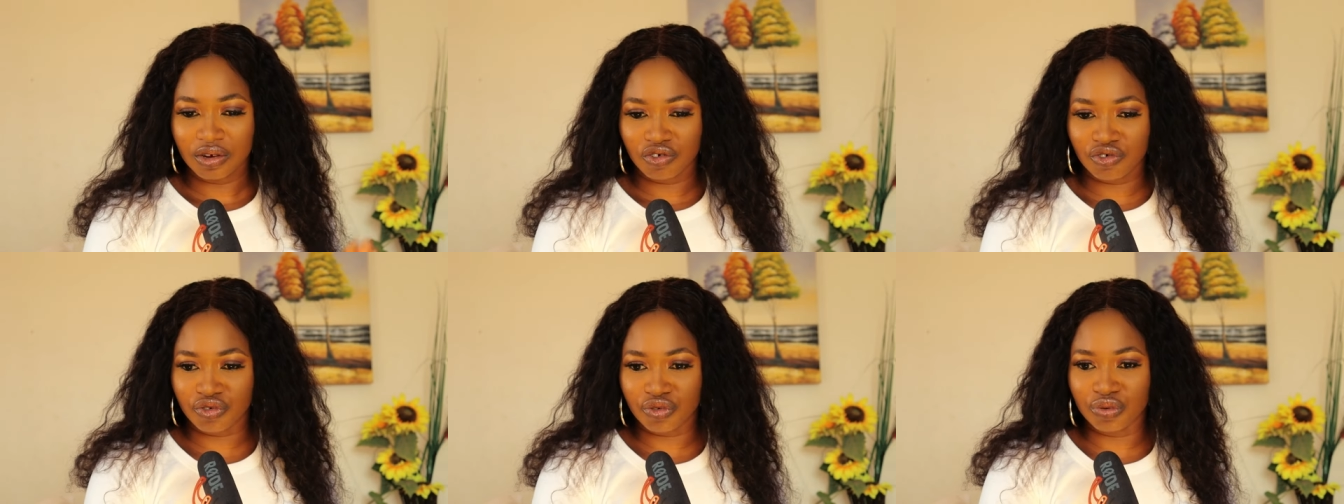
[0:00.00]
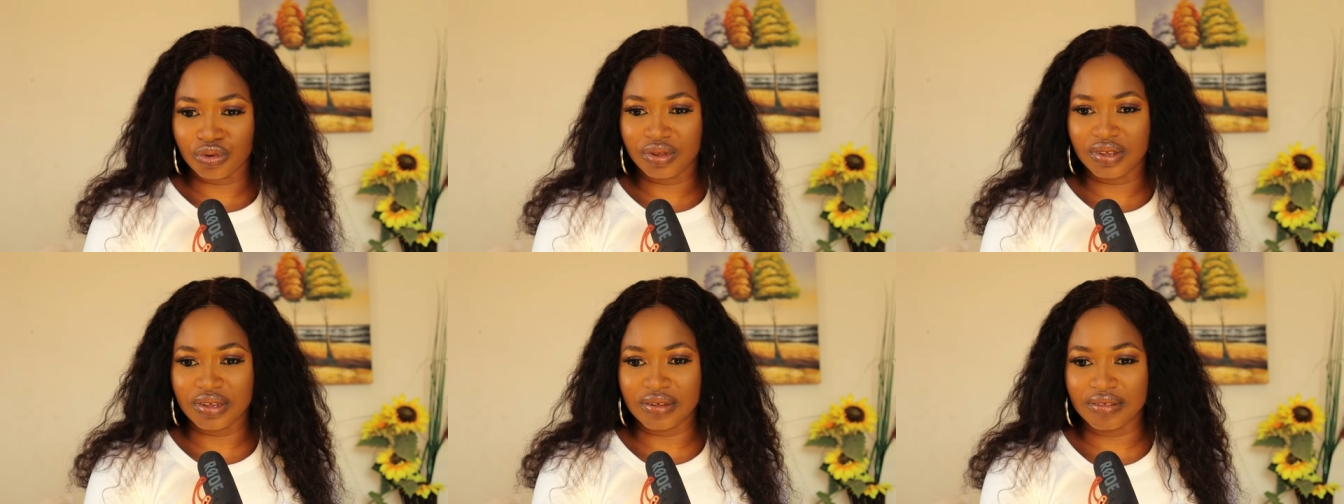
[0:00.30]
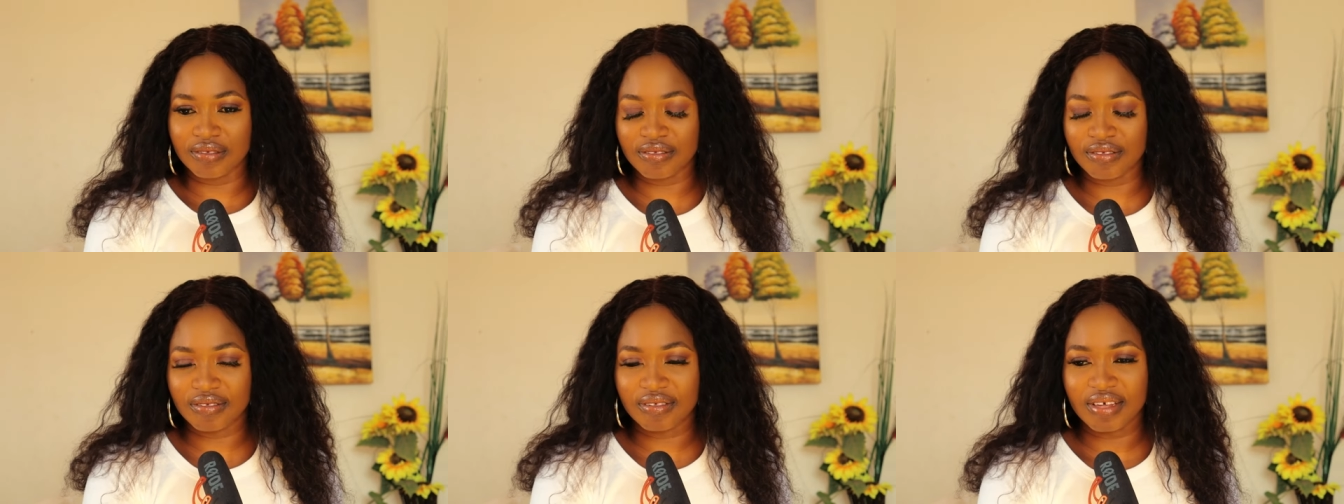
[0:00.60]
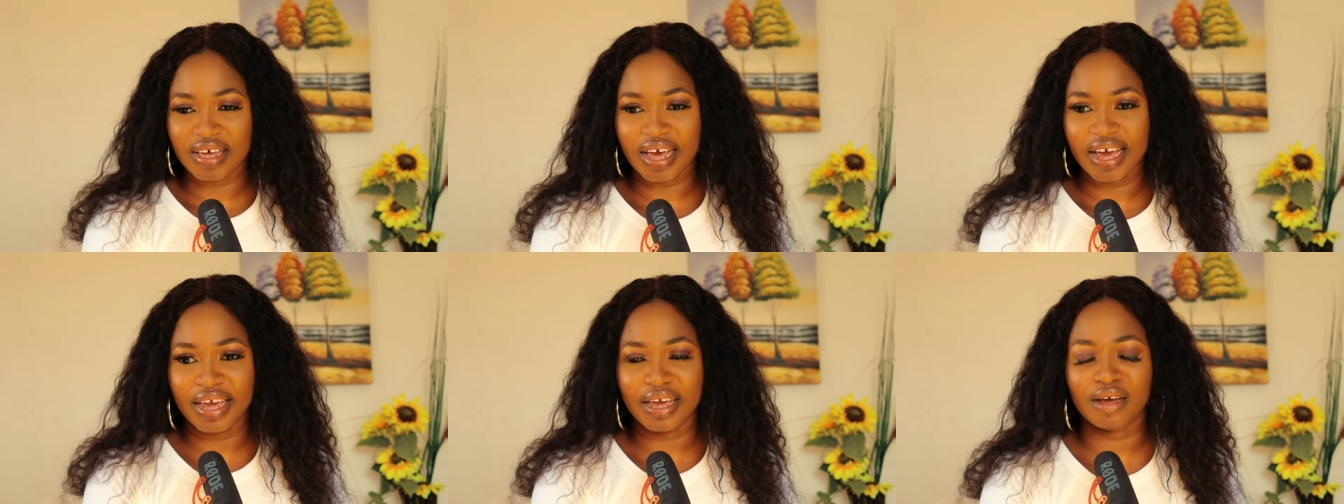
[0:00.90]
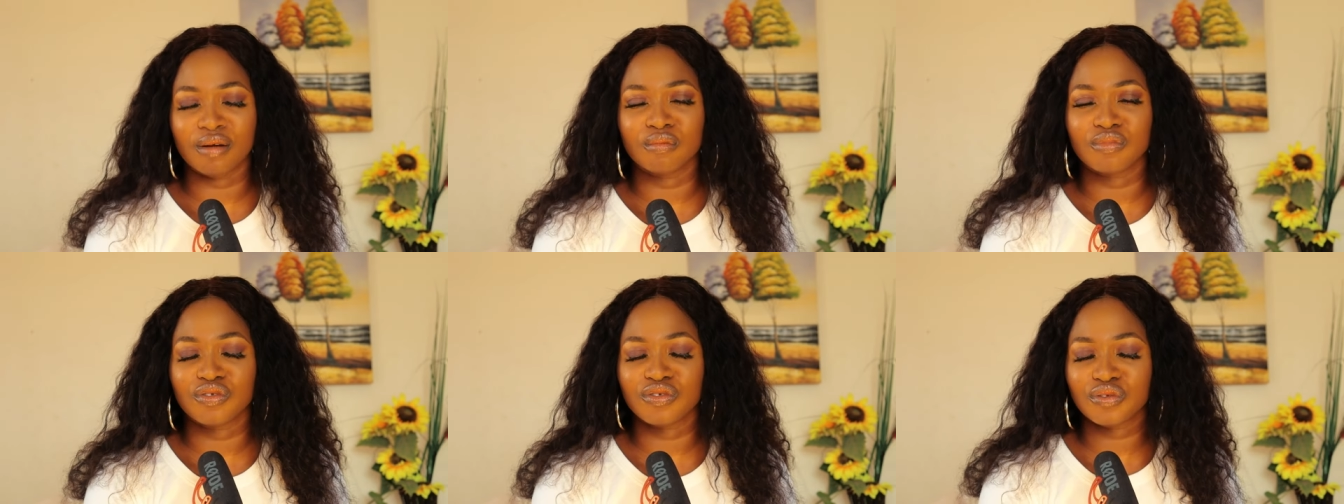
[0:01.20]
Truth is, I
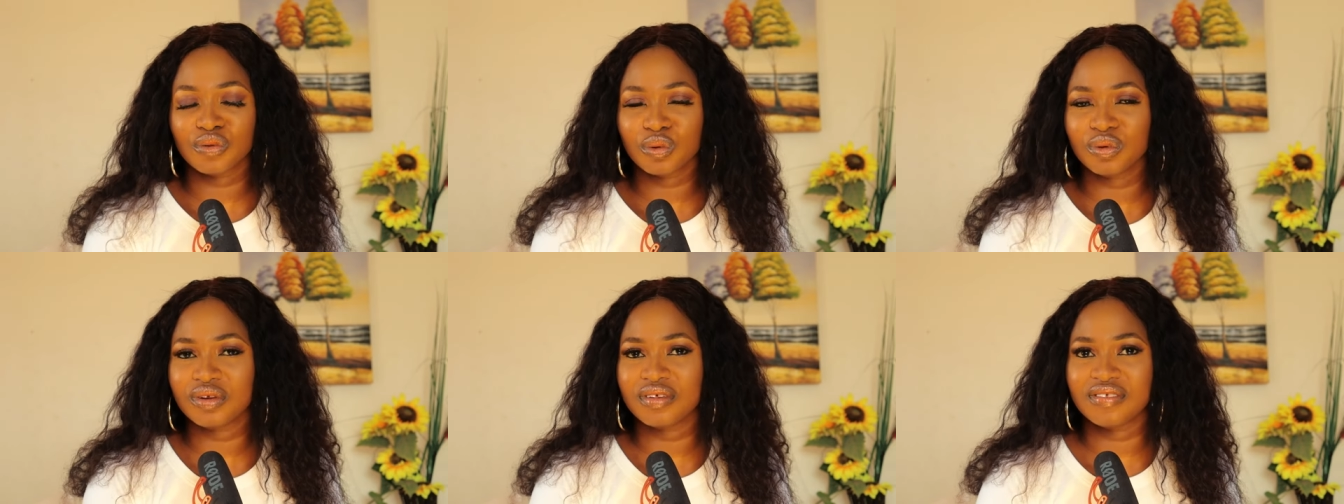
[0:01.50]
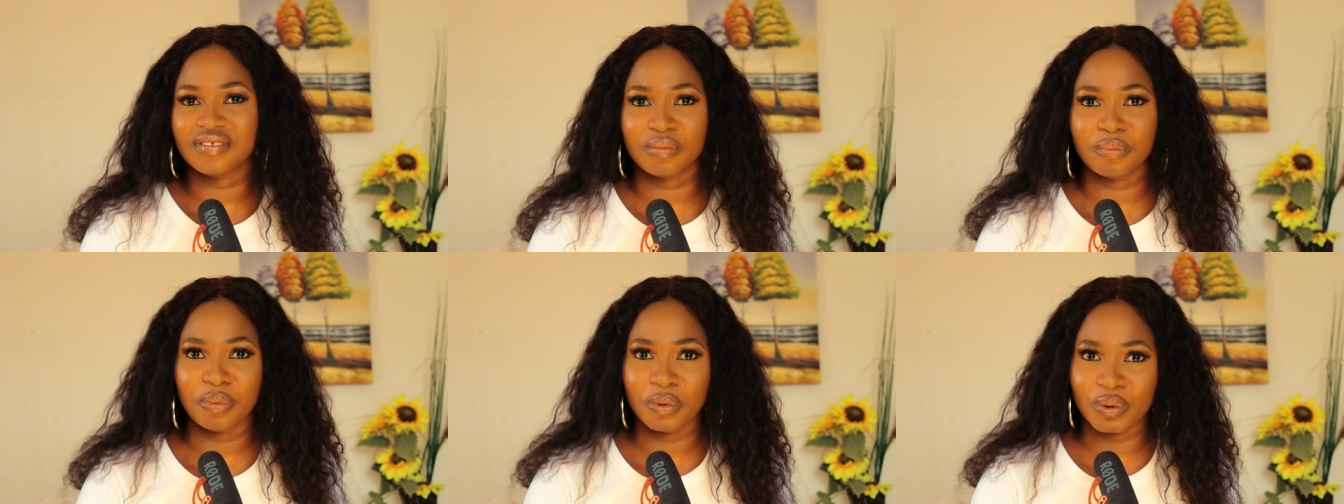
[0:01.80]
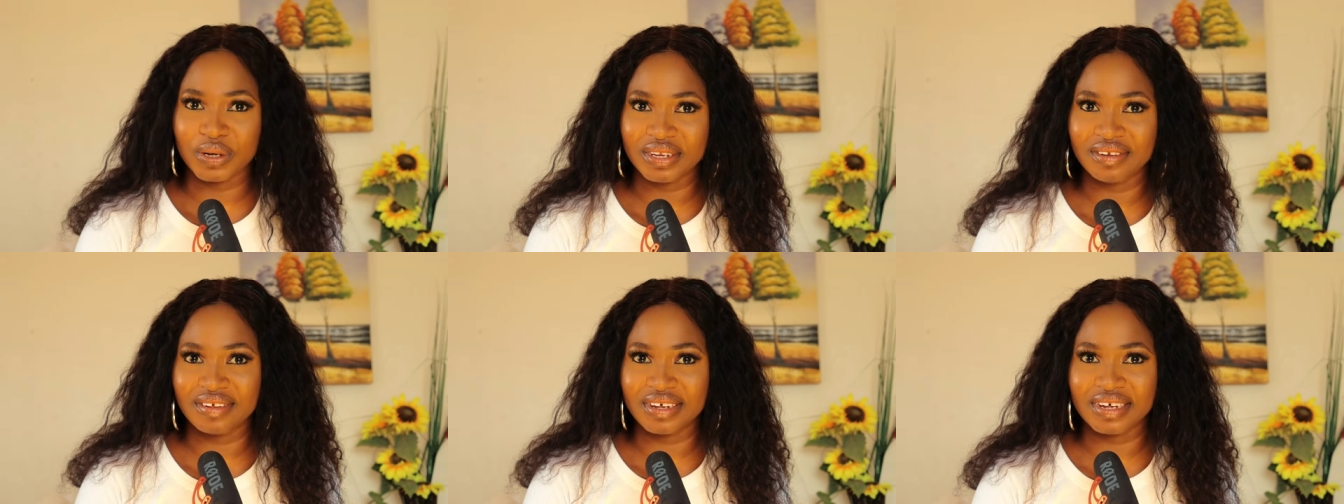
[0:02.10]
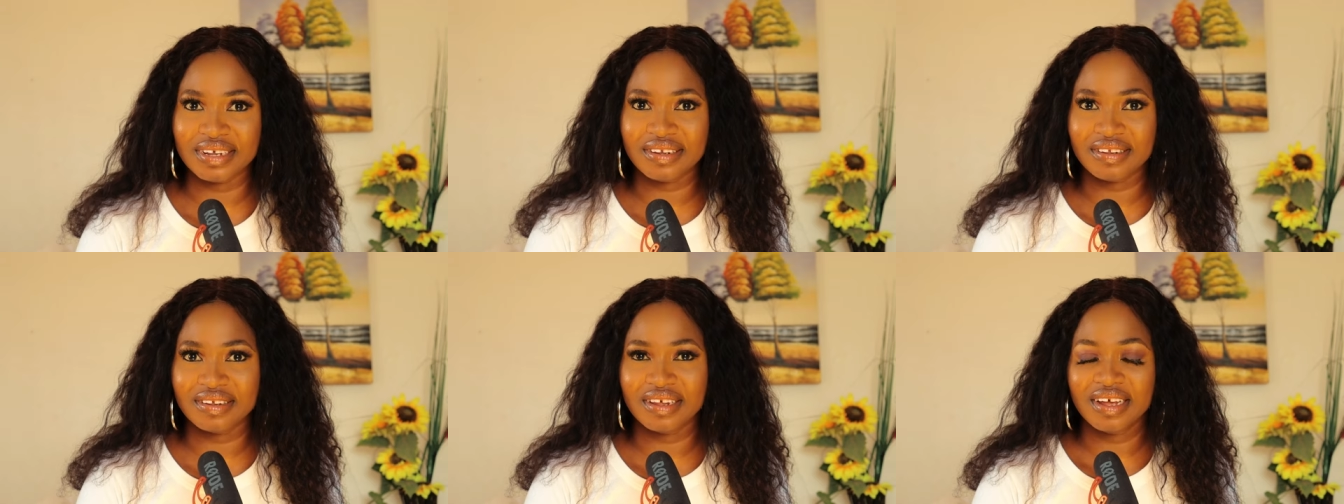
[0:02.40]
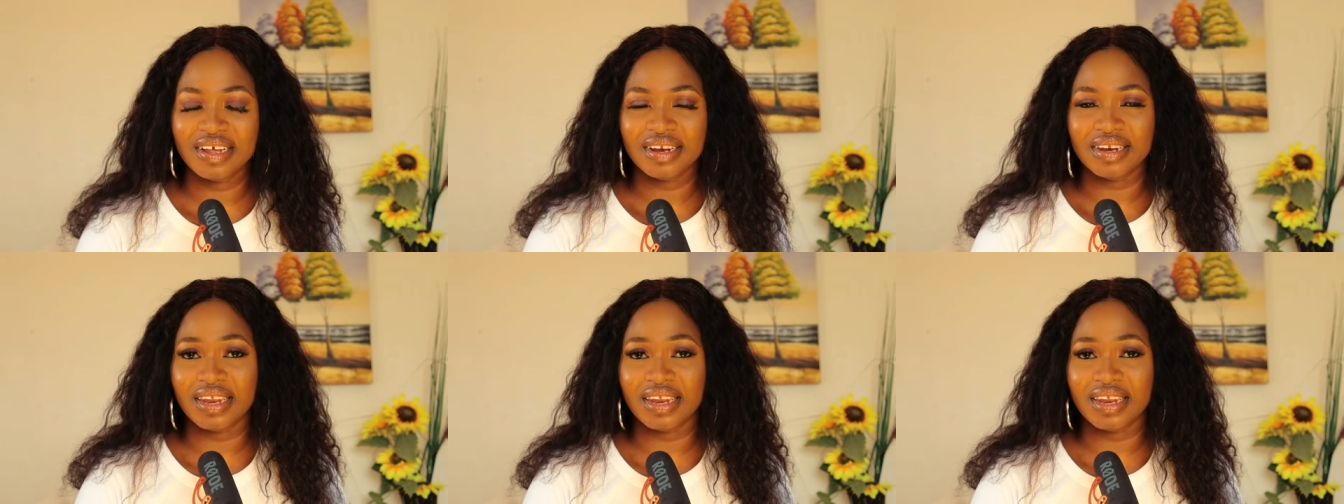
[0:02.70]
am so disappointed